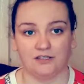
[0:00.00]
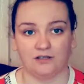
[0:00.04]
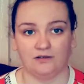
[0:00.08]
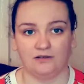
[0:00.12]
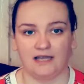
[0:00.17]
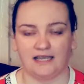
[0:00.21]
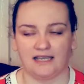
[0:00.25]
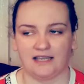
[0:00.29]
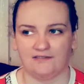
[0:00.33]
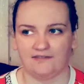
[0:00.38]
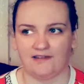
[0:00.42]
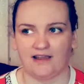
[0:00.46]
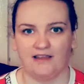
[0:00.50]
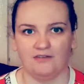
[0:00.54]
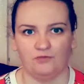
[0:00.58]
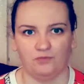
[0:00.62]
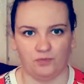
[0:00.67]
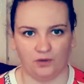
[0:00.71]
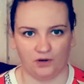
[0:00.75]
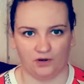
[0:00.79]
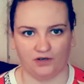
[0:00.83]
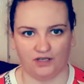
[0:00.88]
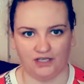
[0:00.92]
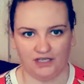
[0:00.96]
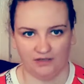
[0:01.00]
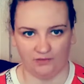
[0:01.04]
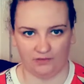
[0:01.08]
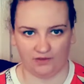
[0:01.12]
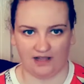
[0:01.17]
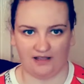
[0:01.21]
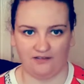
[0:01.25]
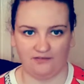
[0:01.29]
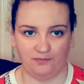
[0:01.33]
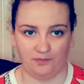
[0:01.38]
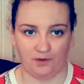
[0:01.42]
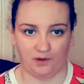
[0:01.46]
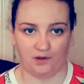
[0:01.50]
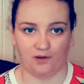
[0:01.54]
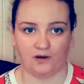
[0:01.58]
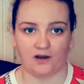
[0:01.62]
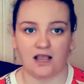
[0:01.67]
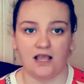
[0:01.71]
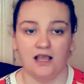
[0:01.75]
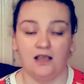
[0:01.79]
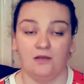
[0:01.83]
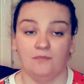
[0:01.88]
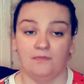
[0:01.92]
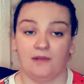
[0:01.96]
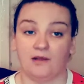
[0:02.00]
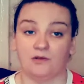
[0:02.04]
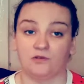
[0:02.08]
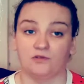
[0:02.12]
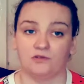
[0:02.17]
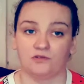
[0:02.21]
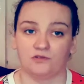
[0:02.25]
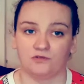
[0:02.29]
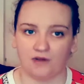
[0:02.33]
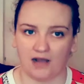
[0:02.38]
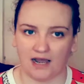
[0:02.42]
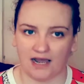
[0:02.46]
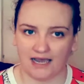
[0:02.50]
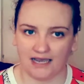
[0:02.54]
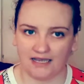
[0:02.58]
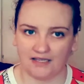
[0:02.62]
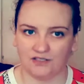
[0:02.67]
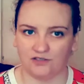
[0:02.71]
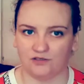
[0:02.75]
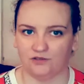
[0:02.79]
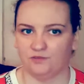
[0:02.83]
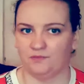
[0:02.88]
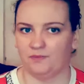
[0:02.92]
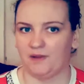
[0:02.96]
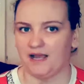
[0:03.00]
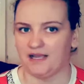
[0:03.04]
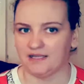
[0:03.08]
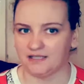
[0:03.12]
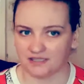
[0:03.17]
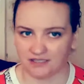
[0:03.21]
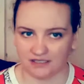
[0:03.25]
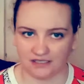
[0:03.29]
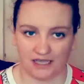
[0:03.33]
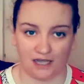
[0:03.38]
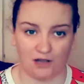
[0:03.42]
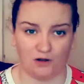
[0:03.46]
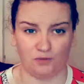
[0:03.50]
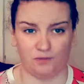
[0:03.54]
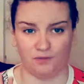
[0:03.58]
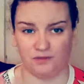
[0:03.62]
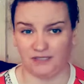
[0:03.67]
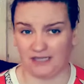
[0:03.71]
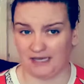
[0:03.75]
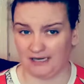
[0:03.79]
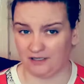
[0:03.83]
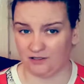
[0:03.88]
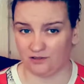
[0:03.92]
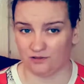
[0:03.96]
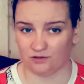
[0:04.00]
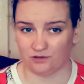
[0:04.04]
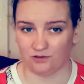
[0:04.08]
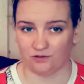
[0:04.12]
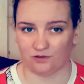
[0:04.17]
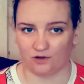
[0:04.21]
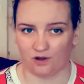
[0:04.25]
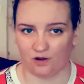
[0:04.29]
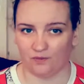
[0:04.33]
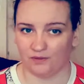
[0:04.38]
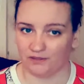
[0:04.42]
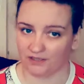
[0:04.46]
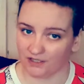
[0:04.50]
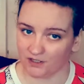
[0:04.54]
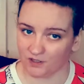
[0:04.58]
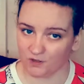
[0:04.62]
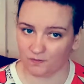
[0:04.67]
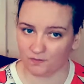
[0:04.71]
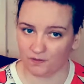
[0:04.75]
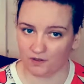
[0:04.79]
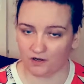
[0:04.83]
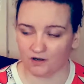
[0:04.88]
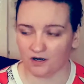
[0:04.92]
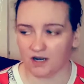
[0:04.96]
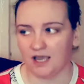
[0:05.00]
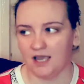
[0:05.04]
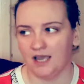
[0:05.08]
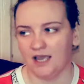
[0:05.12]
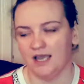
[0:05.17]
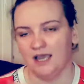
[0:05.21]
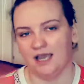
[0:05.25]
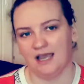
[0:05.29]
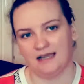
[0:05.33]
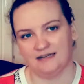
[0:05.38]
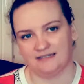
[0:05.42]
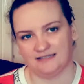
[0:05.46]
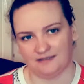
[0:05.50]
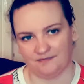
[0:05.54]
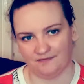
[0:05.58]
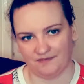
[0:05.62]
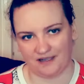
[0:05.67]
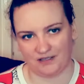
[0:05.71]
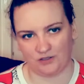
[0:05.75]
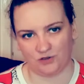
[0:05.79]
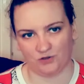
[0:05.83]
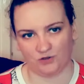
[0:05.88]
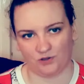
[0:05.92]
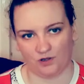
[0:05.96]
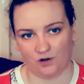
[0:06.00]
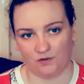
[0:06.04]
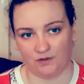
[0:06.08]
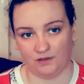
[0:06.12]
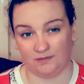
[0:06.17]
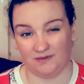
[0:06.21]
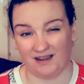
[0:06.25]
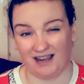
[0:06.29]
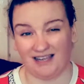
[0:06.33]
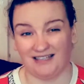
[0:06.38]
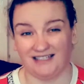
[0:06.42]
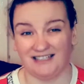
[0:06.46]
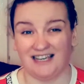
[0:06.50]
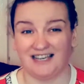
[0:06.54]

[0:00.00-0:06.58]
So like if I have pork, he will have pork, but I'll cook rice or pasta or potatoes to go with his pork and some veg to go with mine.